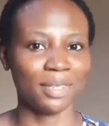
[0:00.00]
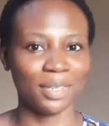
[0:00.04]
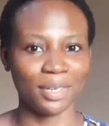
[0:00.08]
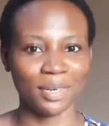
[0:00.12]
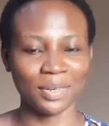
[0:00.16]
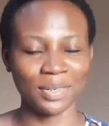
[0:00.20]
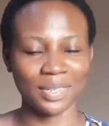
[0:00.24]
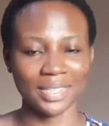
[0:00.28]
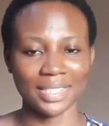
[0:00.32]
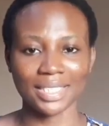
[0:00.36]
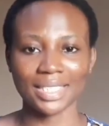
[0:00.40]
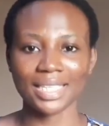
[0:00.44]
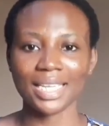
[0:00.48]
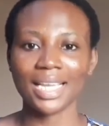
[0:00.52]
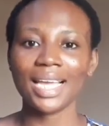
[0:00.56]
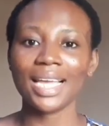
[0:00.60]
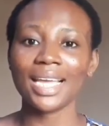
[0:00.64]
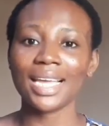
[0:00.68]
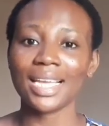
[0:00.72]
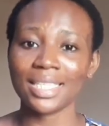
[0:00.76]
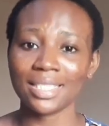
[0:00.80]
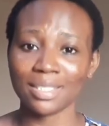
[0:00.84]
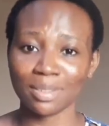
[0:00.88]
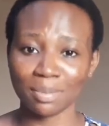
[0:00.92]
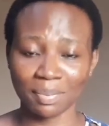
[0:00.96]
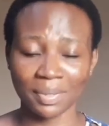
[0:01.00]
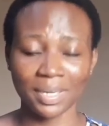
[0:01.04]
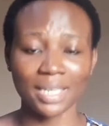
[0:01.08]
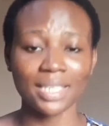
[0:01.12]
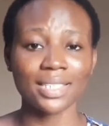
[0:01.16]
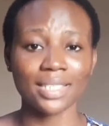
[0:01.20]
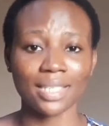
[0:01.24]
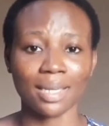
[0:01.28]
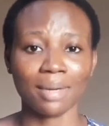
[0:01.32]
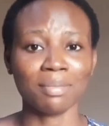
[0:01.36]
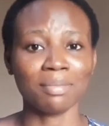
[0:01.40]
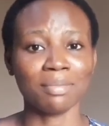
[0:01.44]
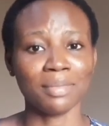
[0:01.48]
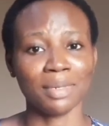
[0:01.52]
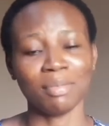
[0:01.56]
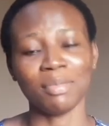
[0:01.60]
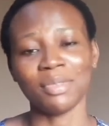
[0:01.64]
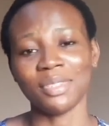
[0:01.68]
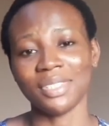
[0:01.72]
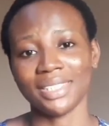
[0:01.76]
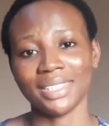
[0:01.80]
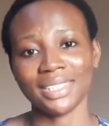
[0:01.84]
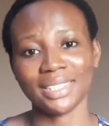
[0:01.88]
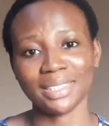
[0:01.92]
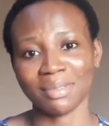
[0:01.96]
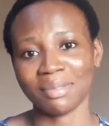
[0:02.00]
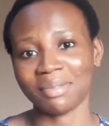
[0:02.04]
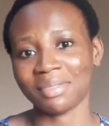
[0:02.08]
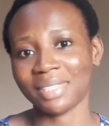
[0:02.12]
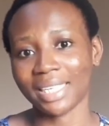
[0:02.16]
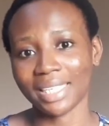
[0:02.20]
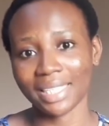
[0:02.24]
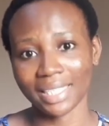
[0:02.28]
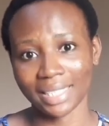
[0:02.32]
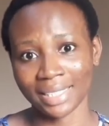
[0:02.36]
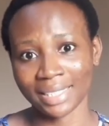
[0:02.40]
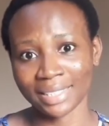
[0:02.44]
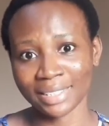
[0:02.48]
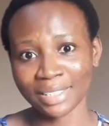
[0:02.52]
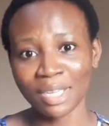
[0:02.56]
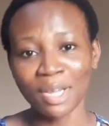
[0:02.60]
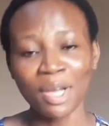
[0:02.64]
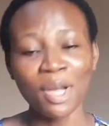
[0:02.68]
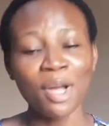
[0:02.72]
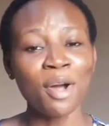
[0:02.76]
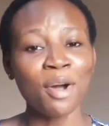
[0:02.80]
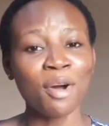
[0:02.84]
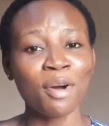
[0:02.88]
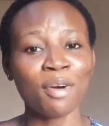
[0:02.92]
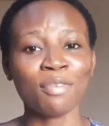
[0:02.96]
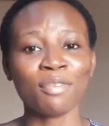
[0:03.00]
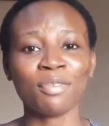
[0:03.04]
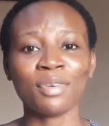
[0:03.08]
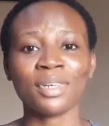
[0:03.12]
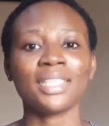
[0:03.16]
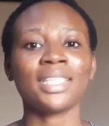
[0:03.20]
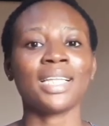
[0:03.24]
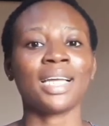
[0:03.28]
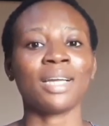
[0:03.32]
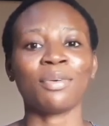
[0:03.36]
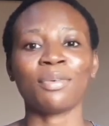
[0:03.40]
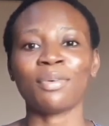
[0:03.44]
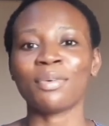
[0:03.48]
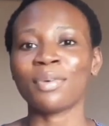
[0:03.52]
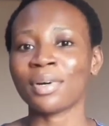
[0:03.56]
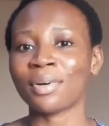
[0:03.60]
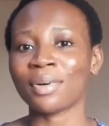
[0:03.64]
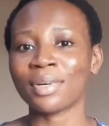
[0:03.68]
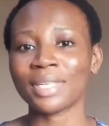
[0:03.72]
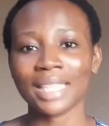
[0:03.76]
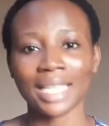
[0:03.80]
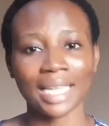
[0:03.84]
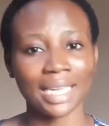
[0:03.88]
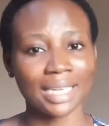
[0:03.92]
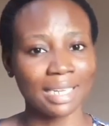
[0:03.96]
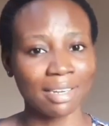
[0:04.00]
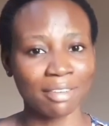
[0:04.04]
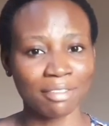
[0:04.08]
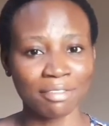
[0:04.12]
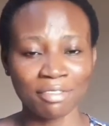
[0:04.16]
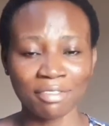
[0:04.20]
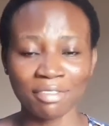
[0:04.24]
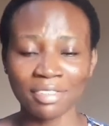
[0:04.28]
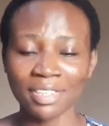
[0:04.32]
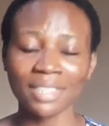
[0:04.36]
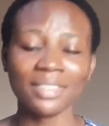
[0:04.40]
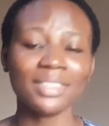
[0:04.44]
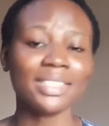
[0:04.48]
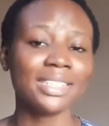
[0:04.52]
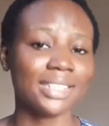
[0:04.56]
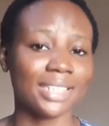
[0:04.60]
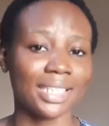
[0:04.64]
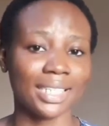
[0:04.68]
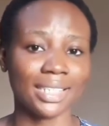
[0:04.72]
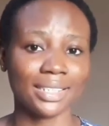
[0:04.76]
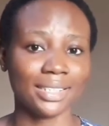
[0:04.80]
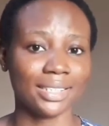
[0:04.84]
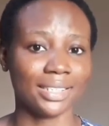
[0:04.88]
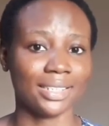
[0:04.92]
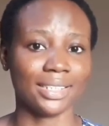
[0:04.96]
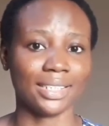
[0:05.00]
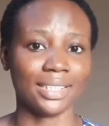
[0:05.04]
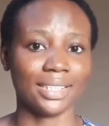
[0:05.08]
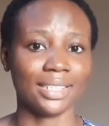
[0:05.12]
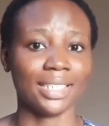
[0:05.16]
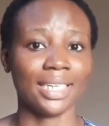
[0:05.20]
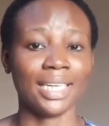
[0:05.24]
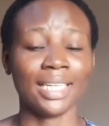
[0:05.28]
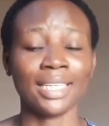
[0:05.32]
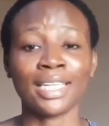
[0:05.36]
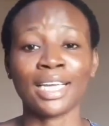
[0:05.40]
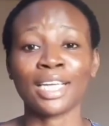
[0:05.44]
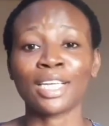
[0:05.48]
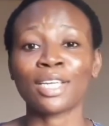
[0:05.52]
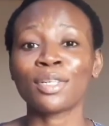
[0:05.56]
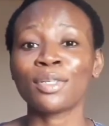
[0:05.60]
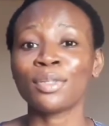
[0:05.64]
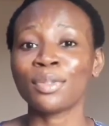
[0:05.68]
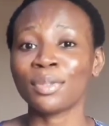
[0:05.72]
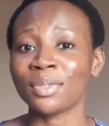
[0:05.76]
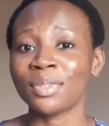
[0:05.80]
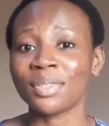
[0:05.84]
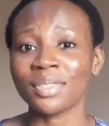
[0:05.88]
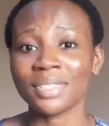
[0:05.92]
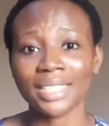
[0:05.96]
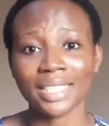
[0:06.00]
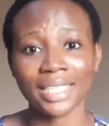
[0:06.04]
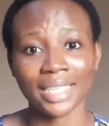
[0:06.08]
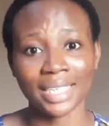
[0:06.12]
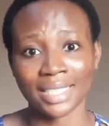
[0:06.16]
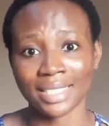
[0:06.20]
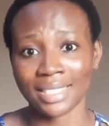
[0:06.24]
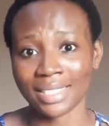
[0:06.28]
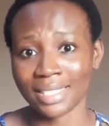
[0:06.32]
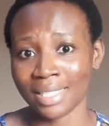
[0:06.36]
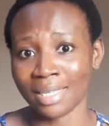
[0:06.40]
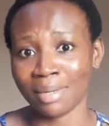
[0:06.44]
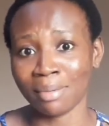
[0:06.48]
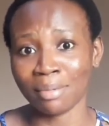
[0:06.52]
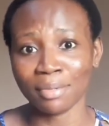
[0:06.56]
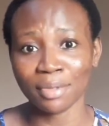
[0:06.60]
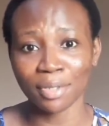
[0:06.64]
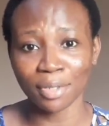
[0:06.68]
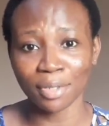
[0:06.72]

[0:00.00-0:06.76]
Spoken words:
because it spikes up memories in my head of when I wore like a very tight jean and I couldn't get them